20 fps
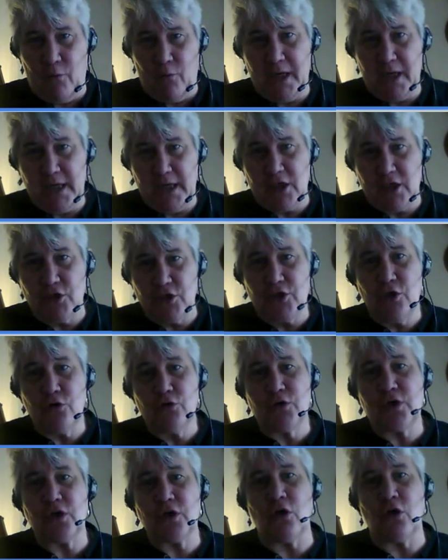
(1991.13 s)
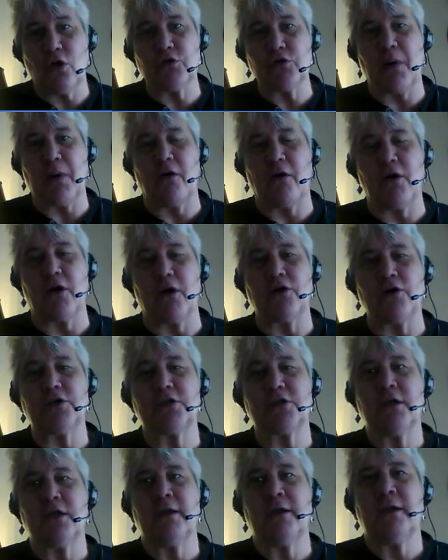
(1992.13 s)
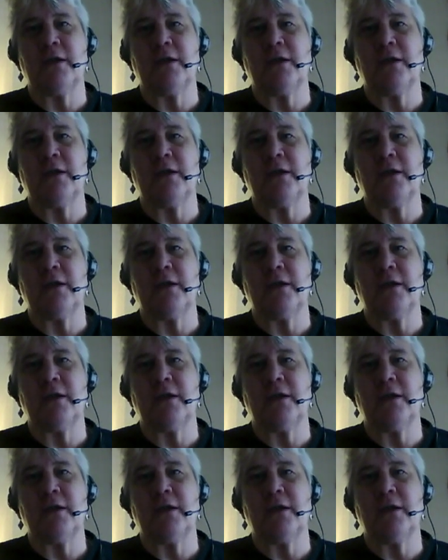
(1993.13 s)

we need to do to those barriers.